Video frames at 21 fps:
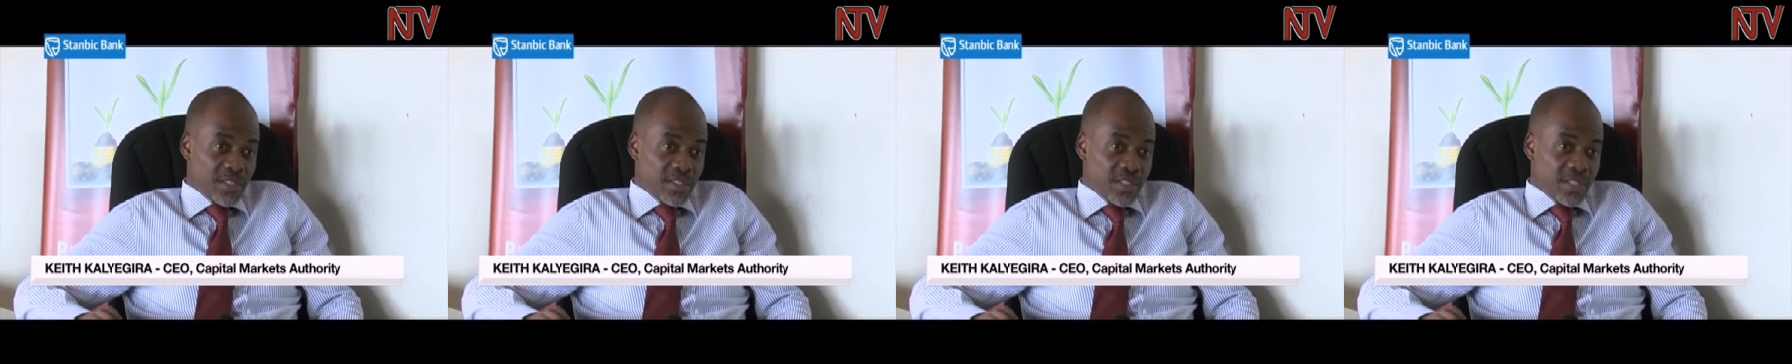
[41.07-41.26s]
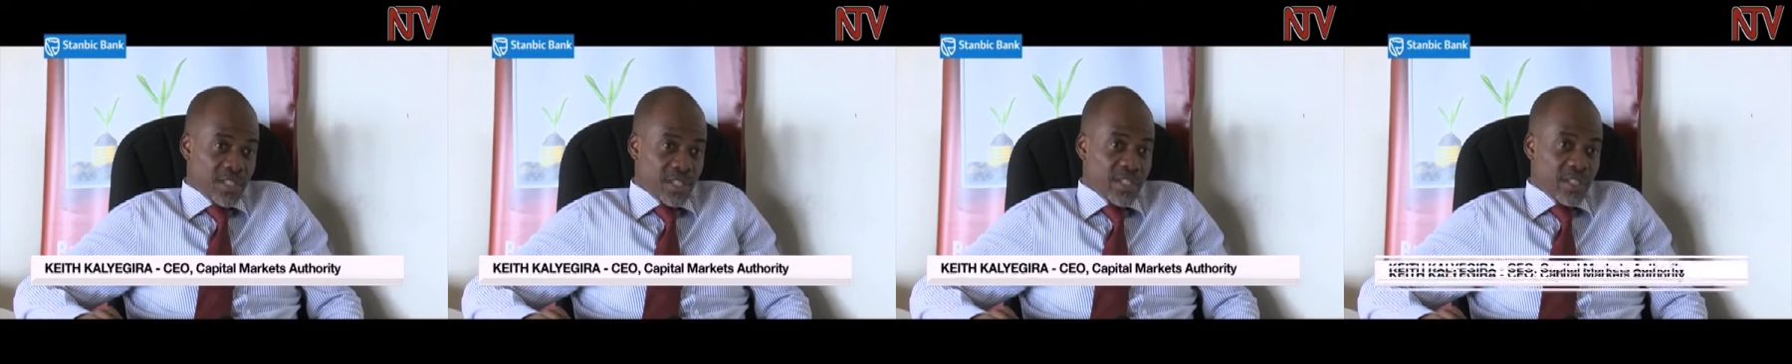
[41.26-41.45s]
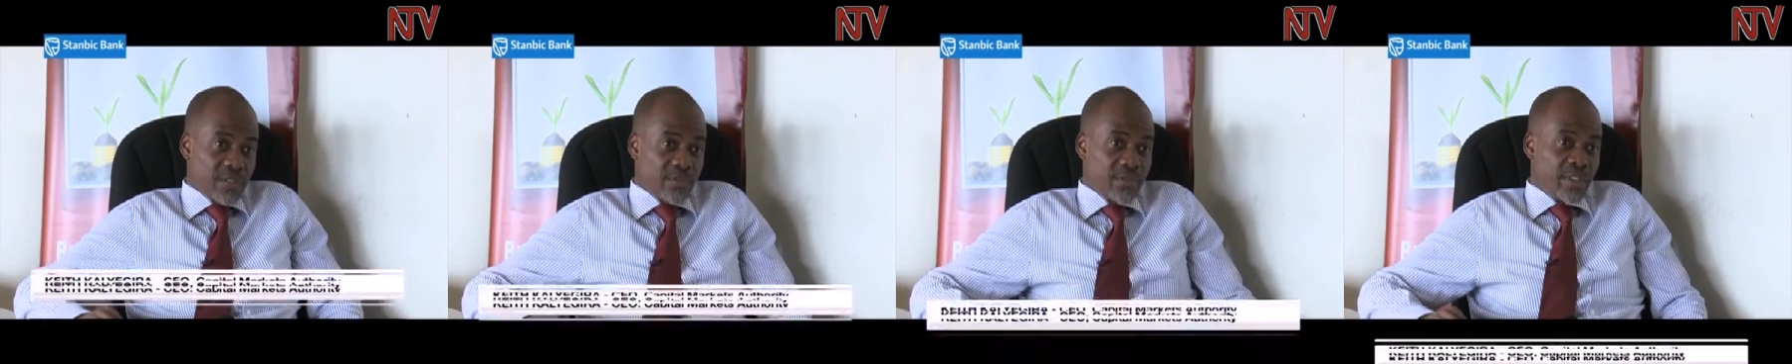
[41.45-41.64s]

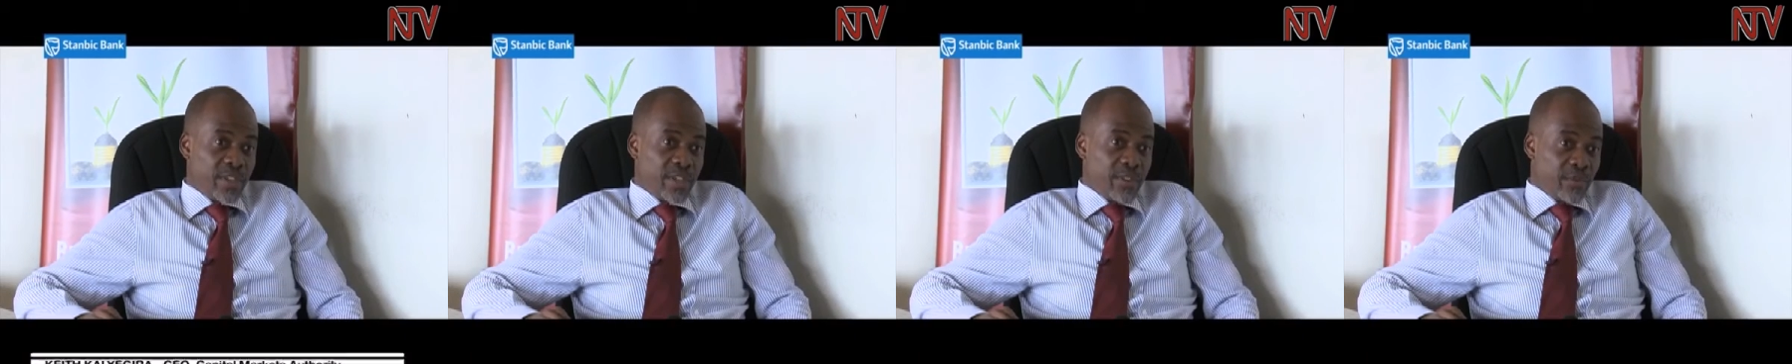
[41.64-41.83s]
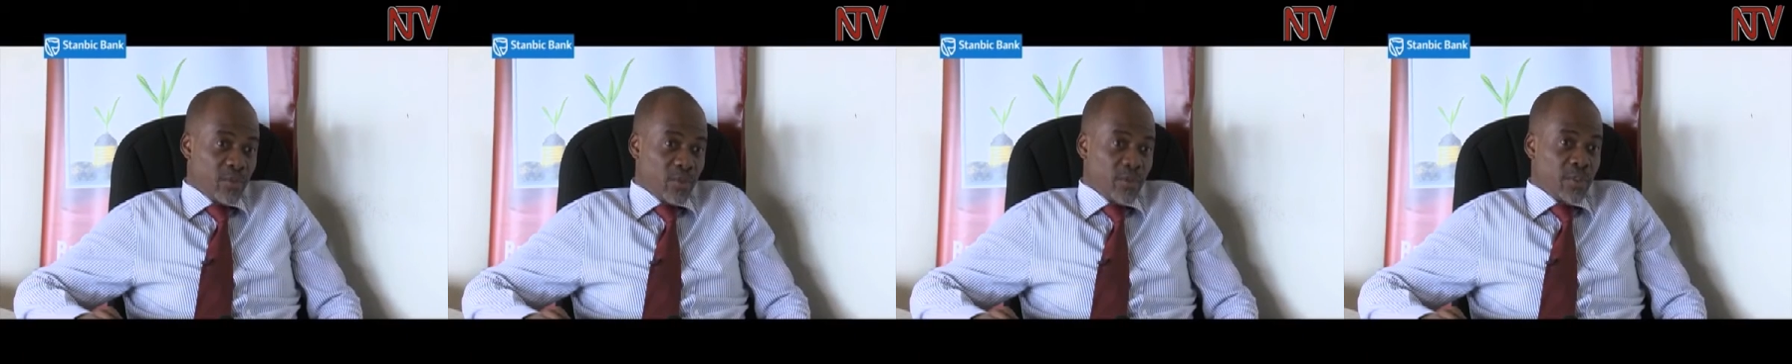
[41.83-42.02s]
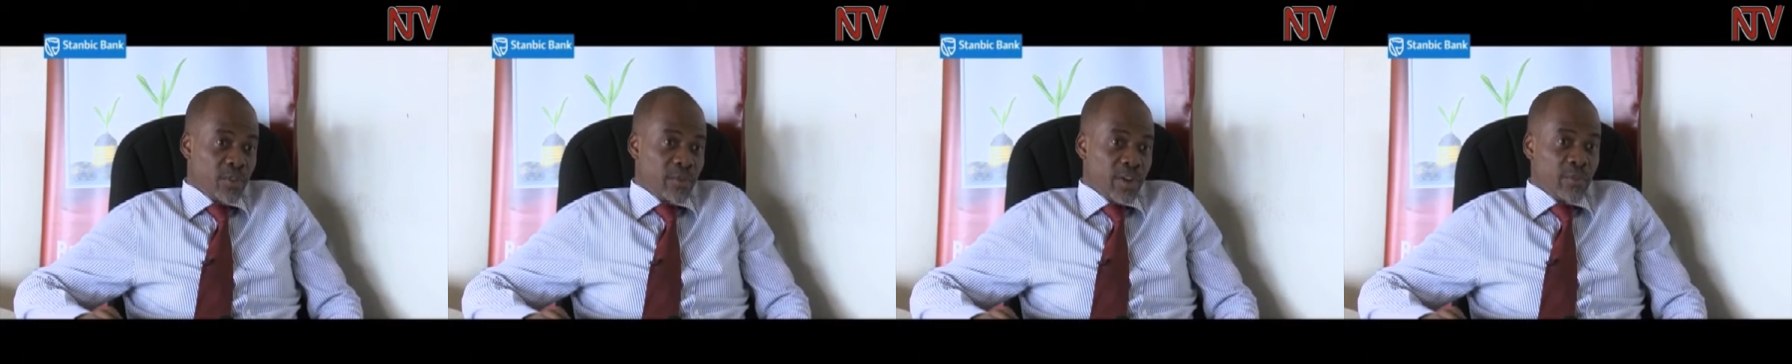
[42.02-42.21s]
that if they're
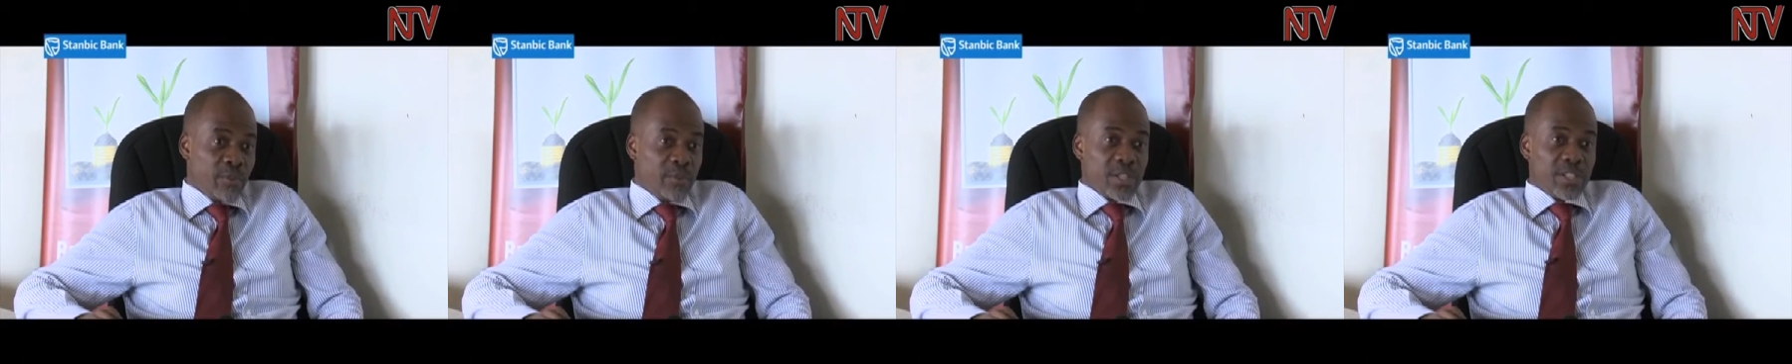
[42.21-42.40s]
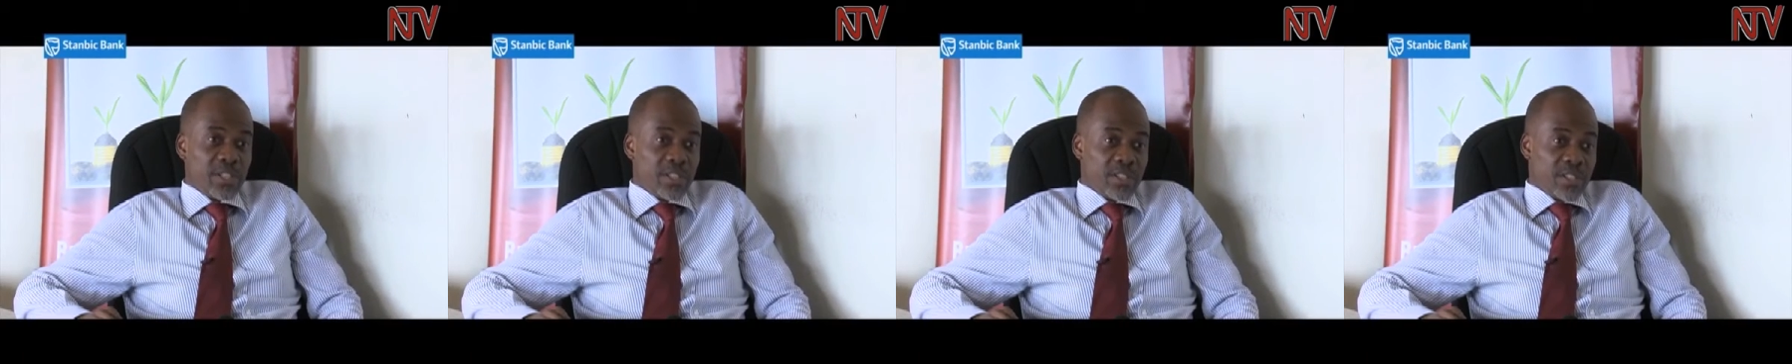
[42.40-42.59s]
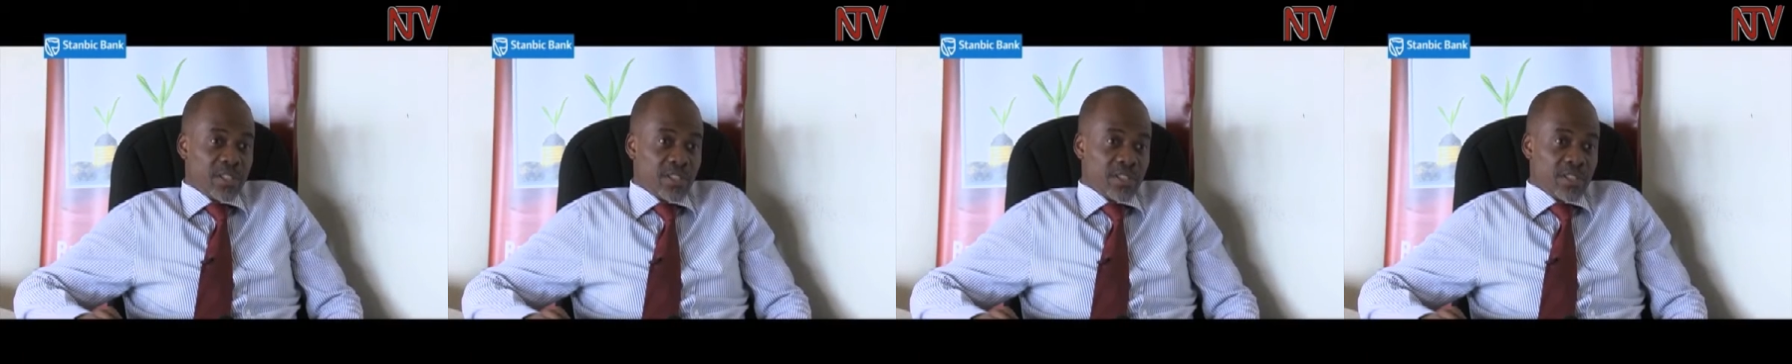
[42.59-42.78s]
involved in
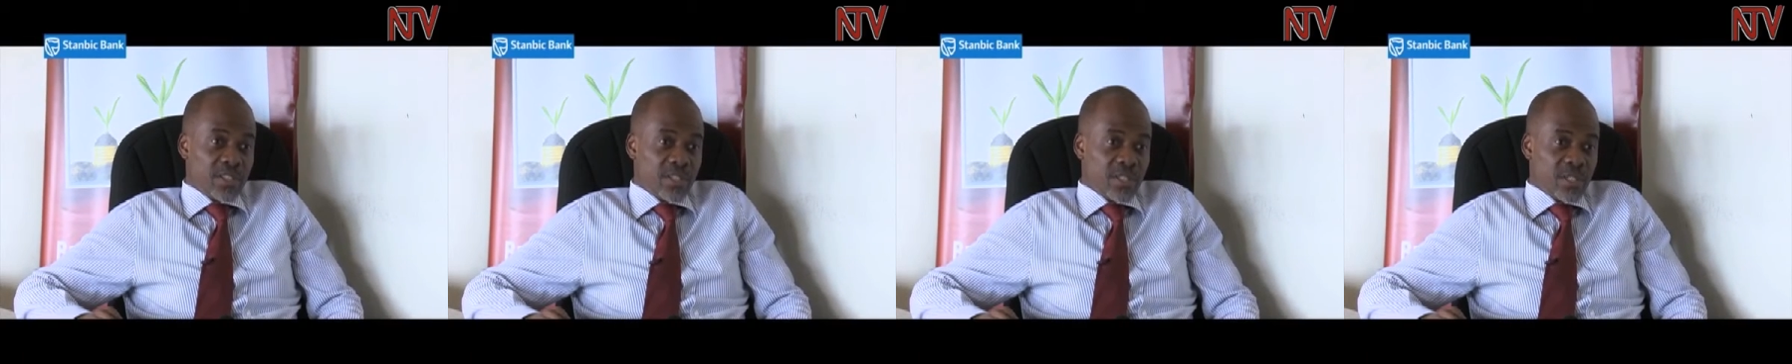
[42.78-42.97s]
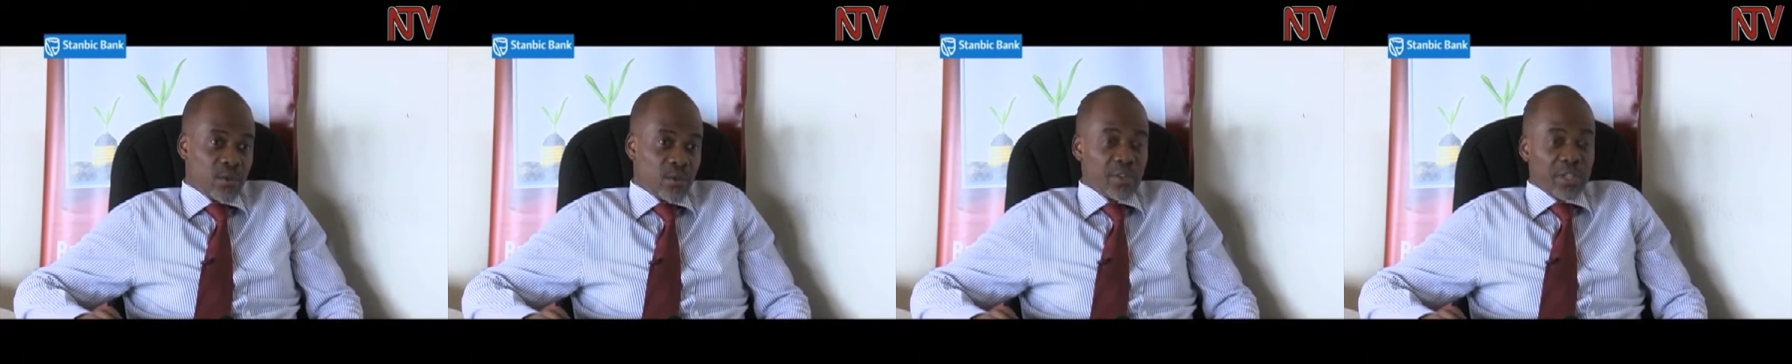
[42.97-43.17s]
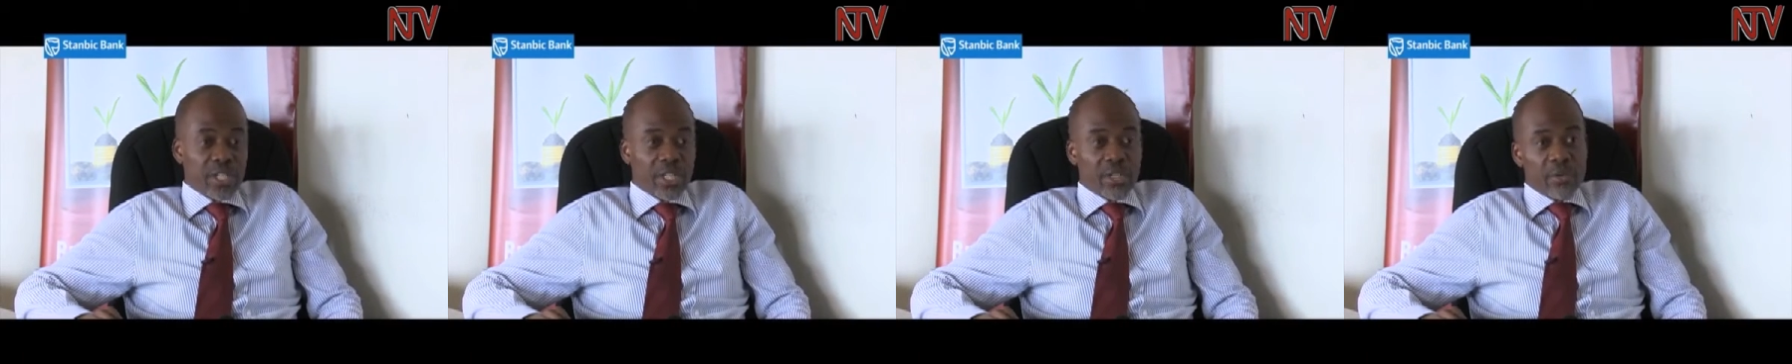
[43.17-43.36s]
malpractices, they
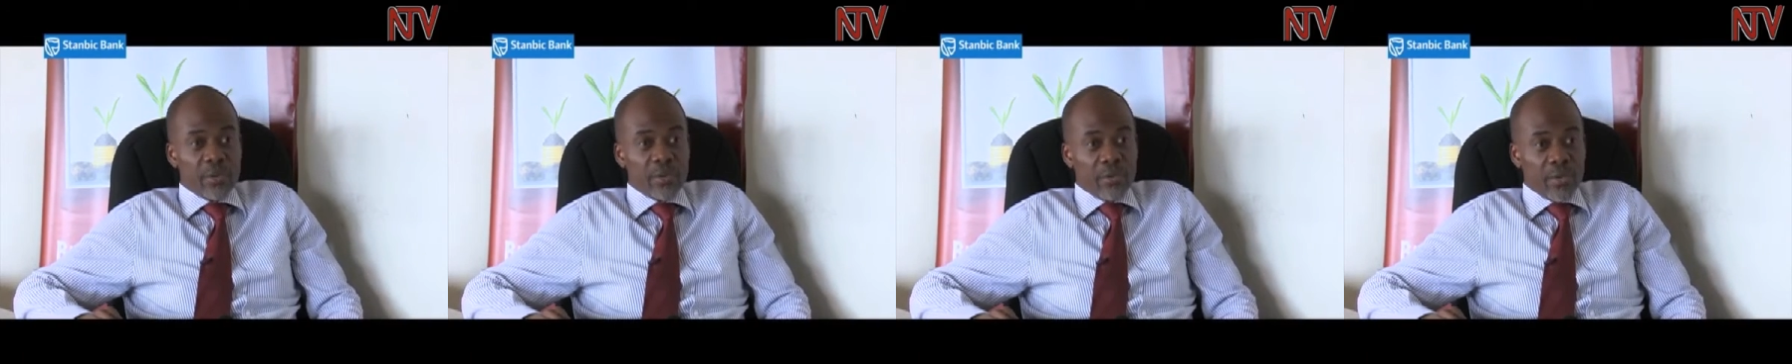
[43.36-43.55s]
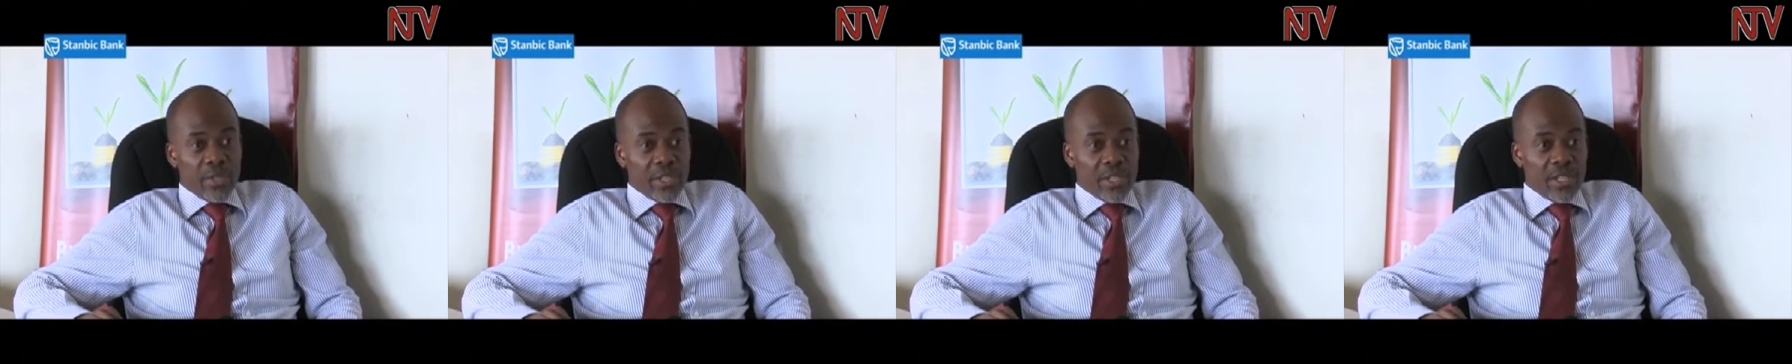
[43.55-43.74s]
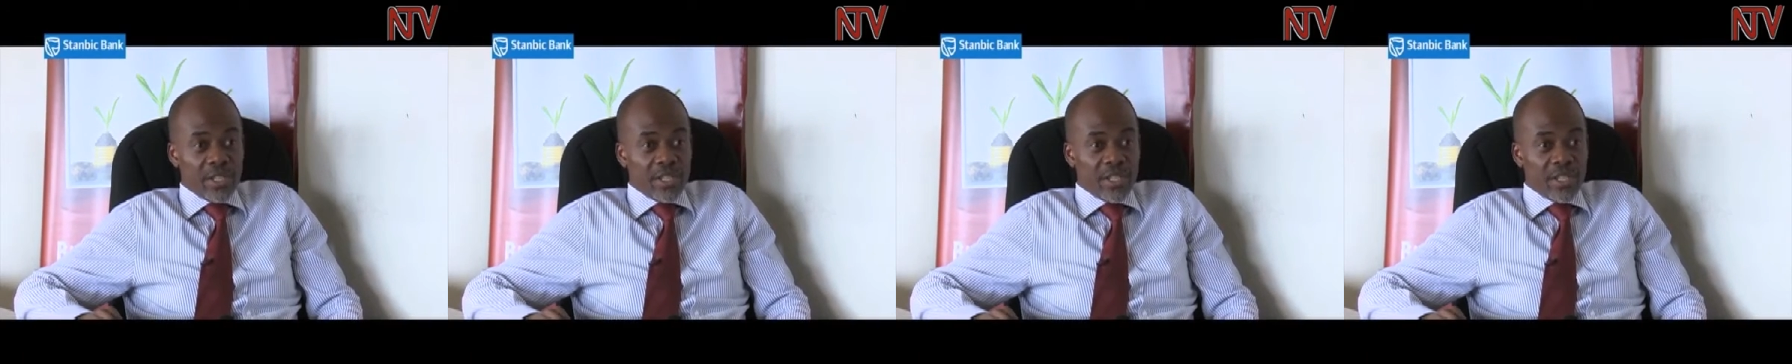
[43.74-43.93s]
won't get away with
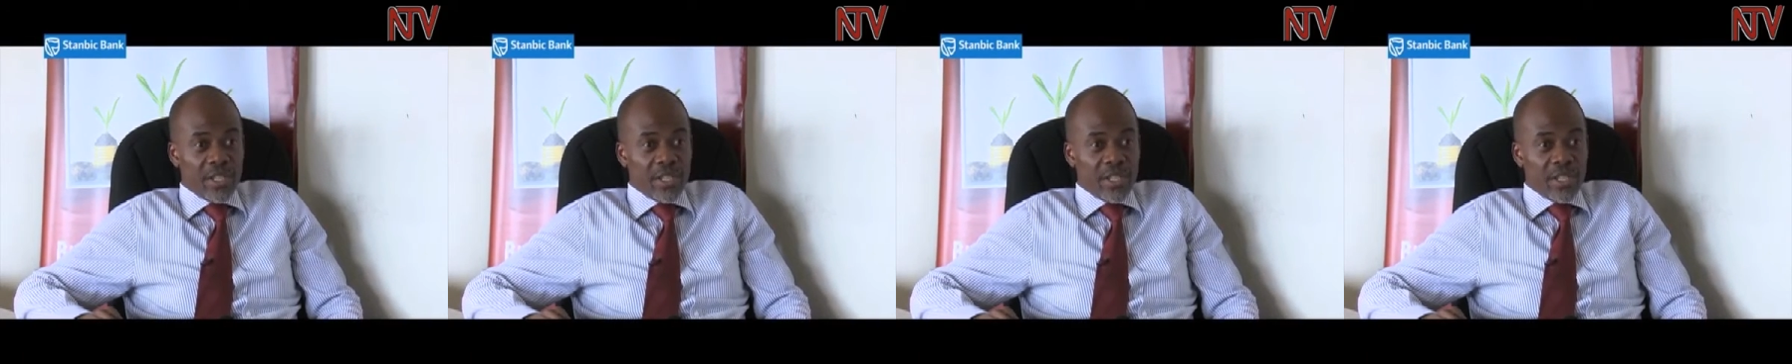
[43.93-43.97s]
it.